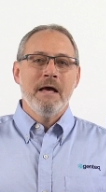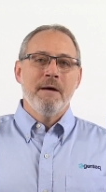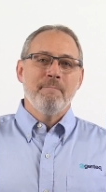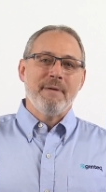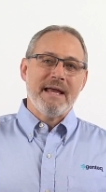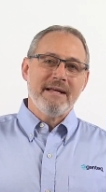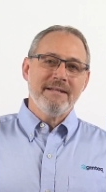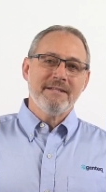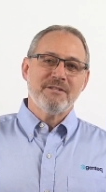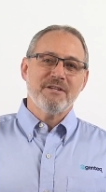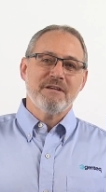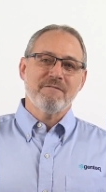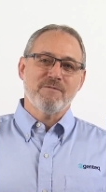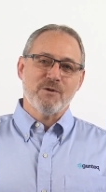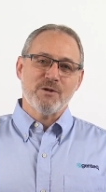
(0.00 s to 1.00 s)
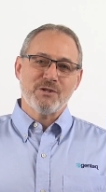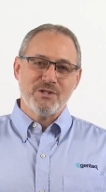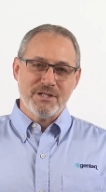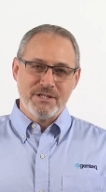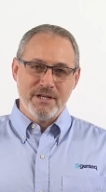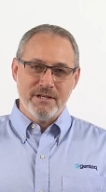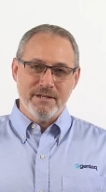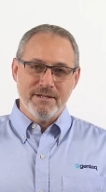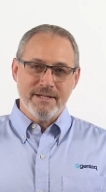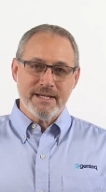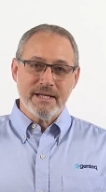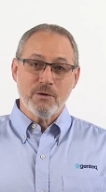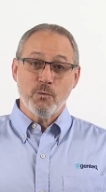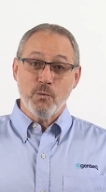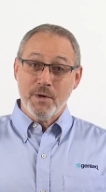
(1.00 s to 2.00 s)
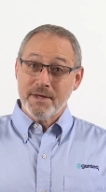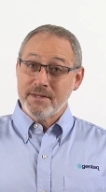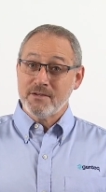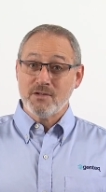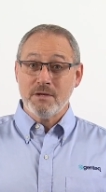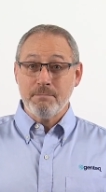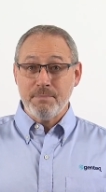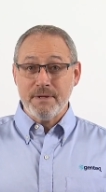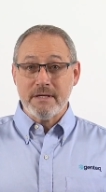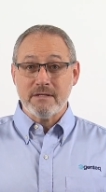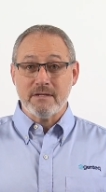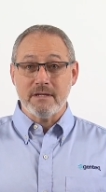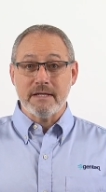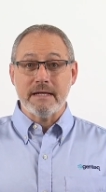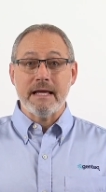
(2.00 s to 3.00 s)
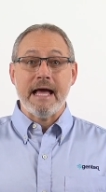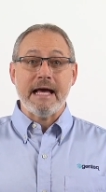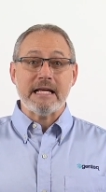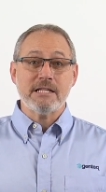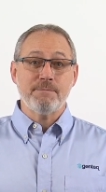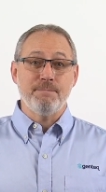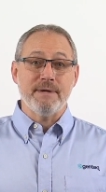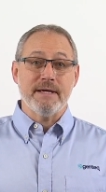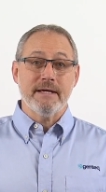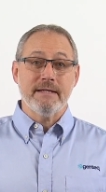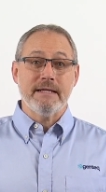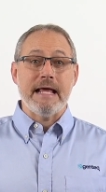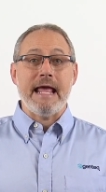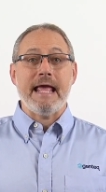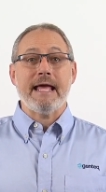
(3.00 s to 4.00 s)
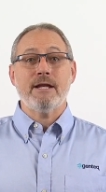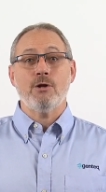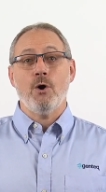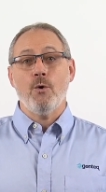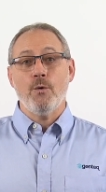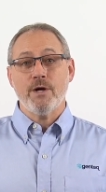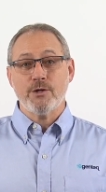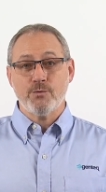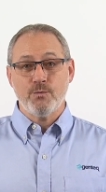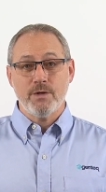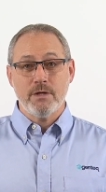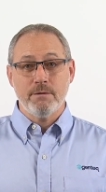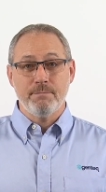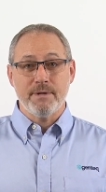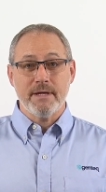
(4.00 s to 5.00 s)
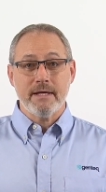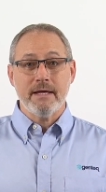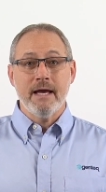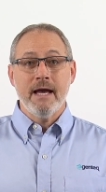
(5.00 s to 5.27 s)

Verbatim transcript: Balancing versatility with simplicity has been and always will be